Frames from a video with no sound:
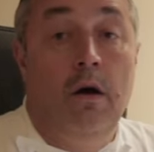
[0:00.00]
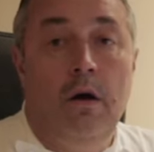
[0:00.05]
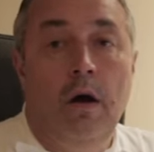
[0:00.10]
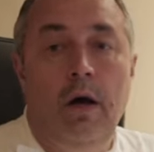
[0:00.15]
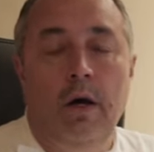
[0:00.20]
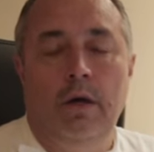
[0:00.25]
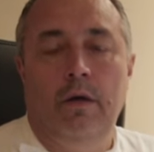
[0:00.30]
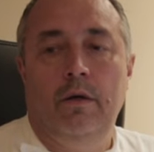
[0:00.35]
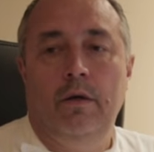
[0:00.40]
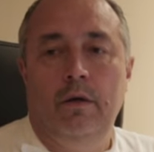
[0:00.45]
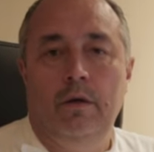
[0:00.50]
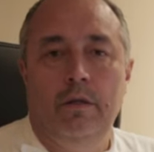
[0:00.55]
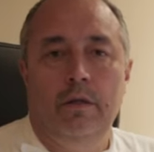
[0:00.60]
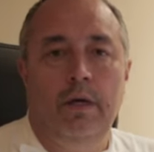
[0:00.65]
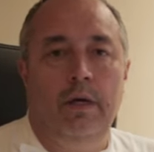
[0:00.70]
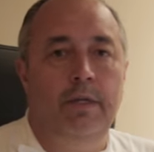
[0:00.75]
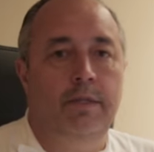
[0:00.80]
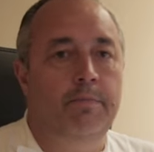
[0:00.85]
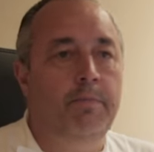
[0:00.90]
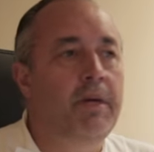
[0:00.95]
Ah,
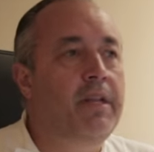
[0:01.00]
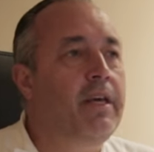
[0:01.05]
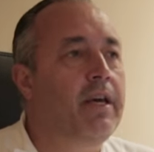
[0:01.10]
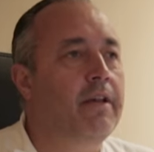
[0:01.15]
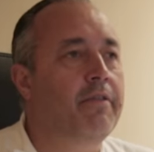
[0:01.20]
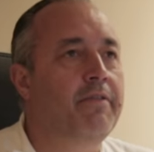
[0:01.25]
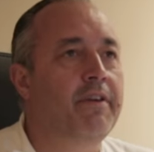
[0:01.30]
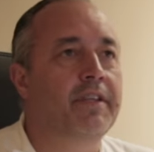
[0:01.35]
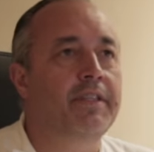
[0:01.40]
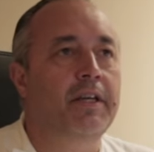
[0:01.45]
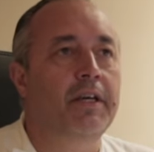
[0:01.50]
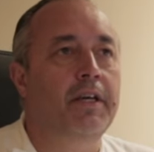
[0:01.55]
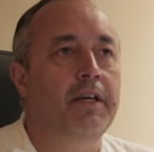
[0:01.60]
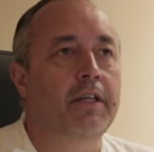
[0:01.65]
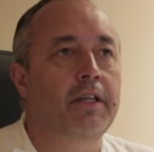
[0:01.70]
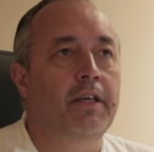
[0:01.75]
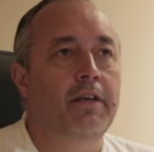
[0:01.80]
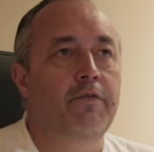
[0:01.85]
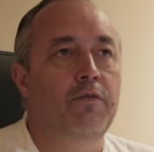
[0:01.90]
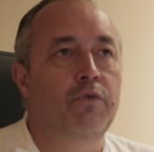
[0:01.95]
there is many advice I
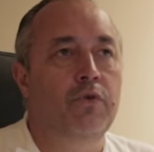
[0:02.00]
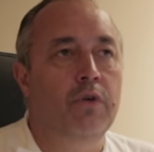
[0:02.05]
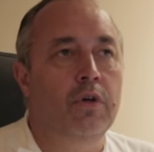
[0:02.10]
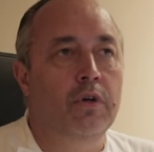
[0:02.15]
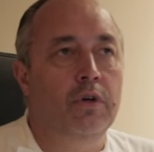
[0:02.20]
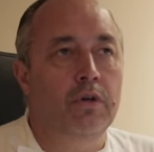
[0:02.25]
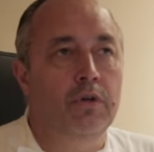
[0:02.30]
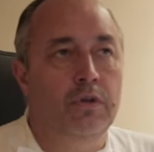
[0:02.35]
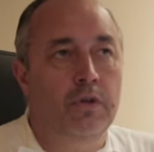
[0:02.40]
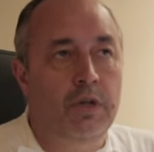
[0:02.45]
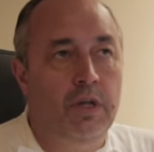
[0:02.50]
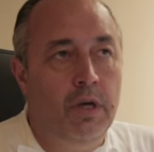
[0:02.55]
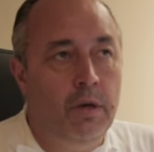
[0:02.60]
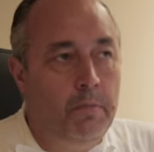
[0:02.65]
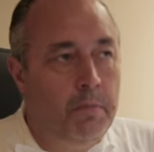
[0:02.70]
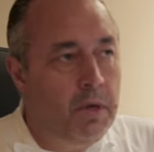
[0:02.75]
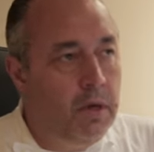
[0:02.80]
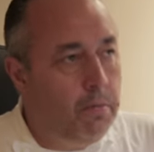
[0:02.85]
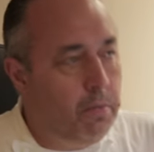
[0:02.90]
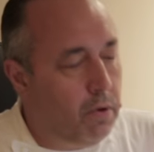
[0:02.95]
can give to young
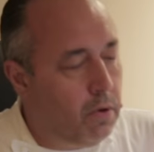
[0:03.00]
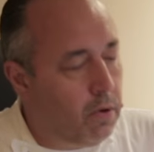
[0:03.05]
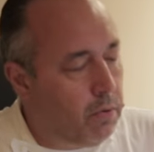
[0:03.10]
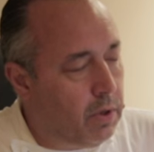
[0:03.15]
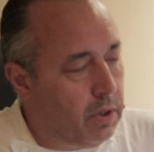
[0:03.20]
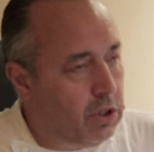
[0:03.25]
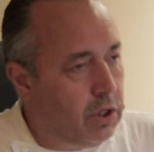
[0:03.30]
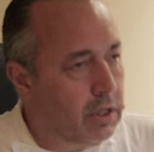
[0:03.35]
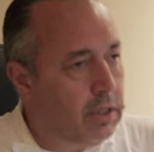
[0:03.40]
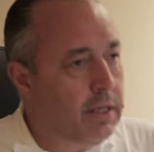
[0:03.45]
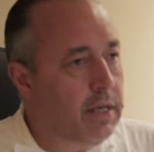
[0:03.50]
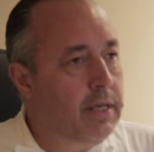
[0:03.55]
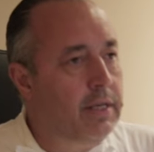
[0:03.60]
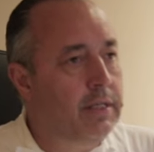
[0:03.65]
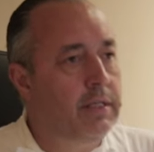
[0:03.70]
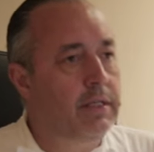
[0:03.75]
hotelier people, which I think